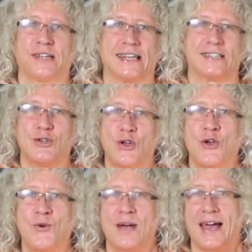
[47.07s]
It's
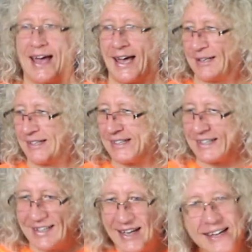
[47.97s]
new and
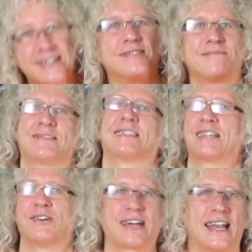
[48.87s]

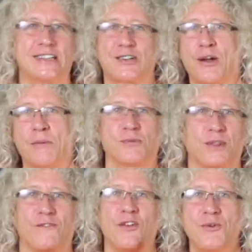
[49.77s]
still getting to grips
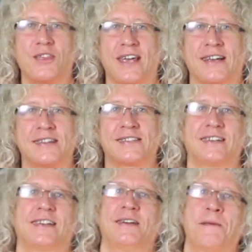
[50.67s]
with a few
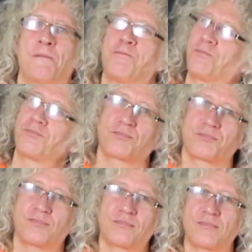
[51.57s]
things,
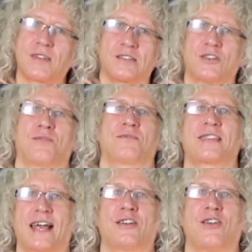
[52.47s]
so
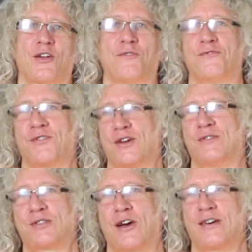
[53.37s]
thank you for
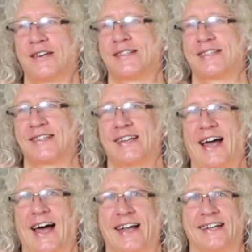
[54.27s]
those guys,
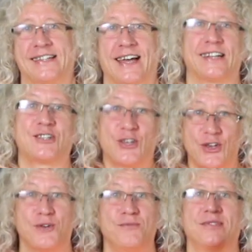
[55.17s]
and to
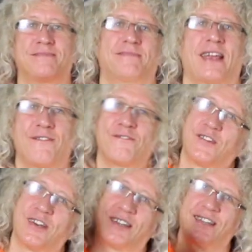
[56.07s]
you
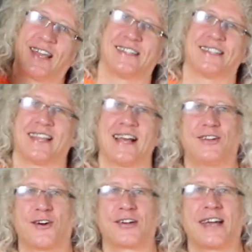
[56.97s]
for hitting that
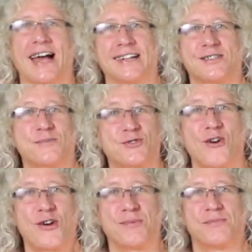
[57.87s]
like and
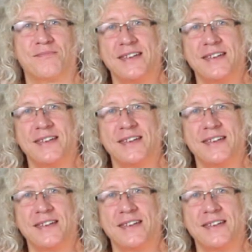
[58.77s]
subscribe.